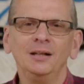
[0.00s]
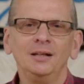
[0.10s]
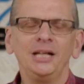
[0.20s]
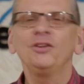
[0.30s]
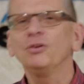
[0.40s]

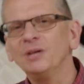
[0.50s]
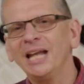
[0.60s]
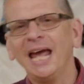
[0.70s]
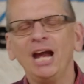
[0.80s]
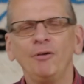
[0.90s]
Is there an
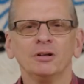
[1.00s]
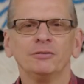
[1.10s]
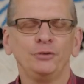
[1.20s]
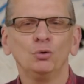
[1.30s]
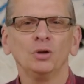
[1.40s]
area of
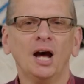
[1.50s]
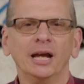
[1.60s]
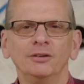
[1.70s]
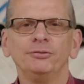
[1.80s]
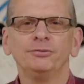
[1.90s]
your
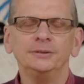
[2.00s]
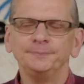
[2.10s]
life,